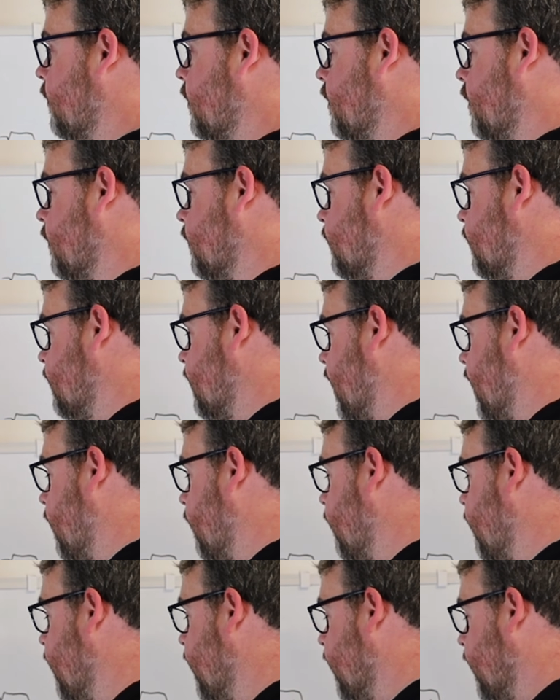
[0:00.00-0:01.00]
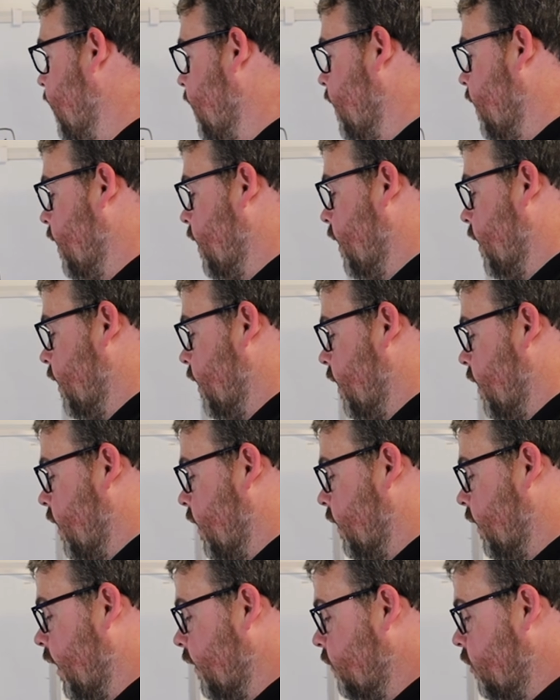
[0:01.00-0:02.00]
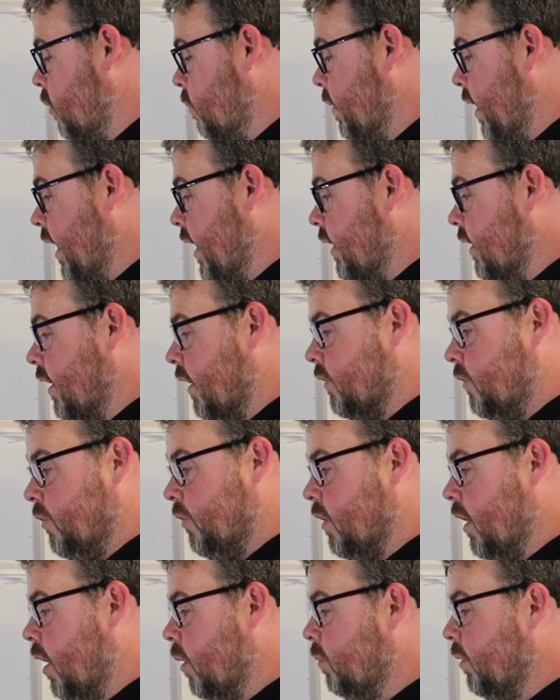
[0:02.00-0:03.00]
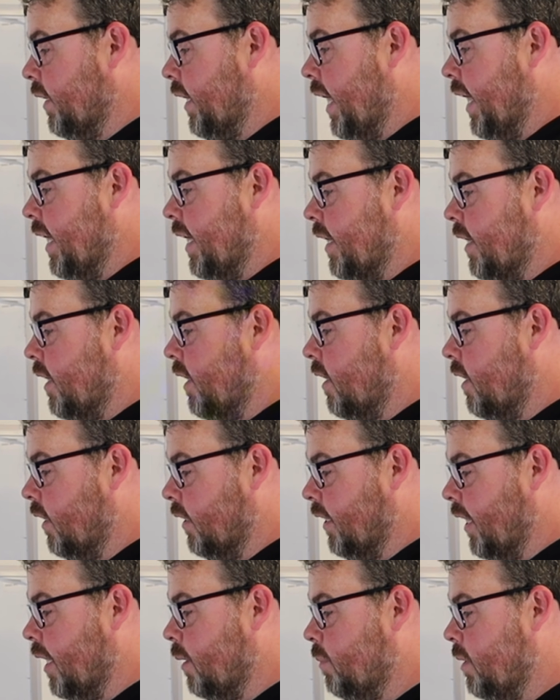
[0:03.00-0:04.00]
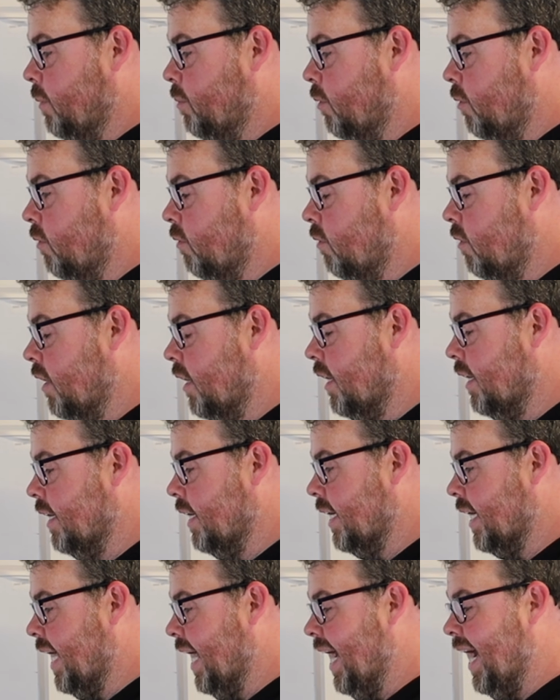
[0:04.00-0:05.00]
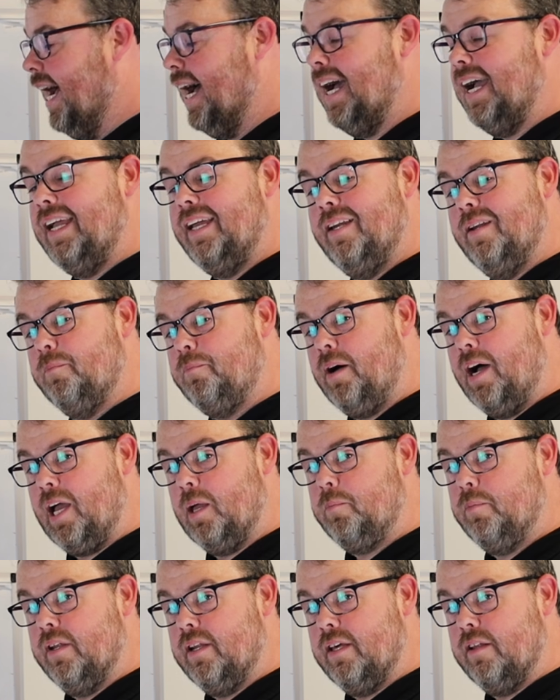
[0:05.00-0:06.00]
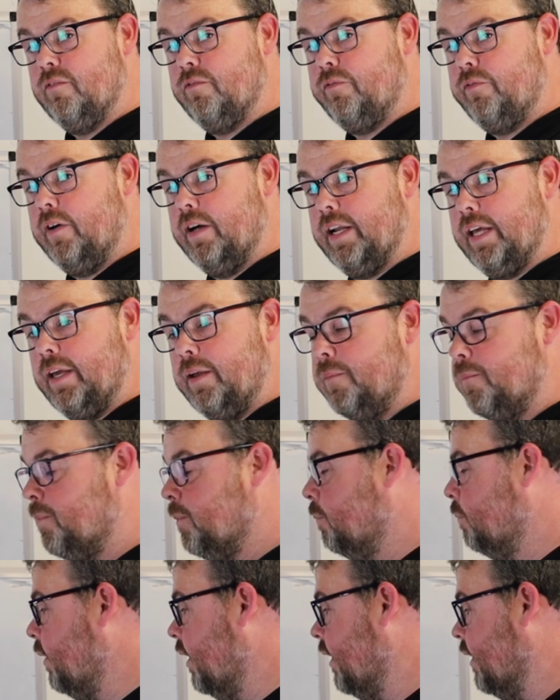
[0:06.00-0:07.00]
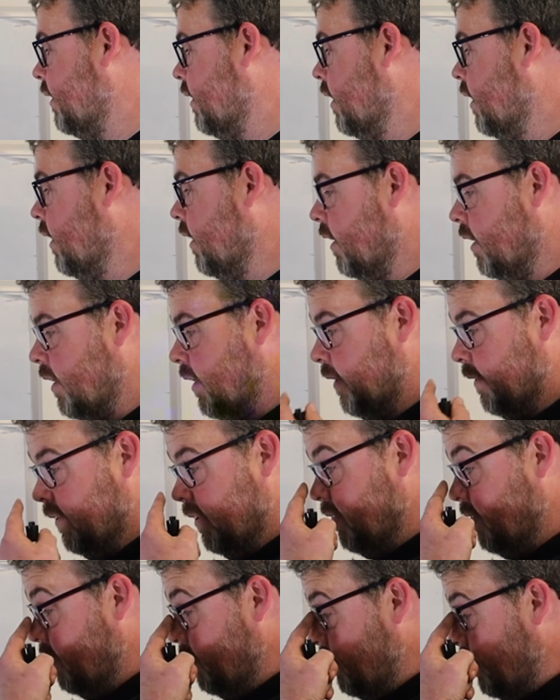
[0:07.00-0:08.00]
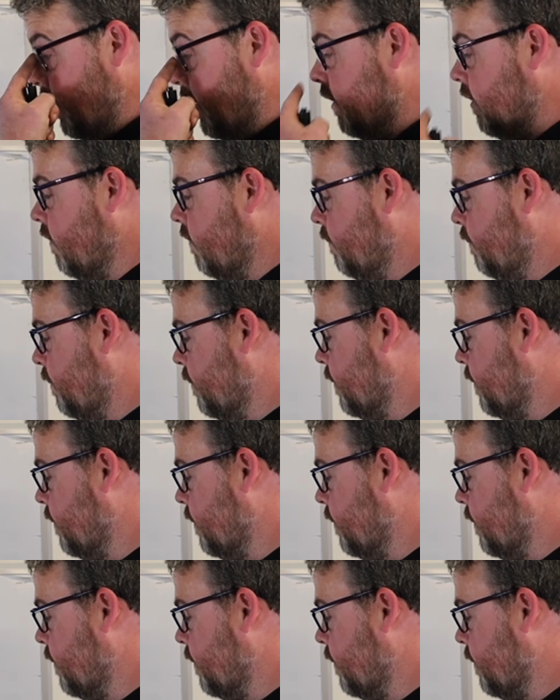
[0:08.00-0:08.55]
return style. Not too bad, not too complicated. A lot of people kind of pipe it in funny, but this is it.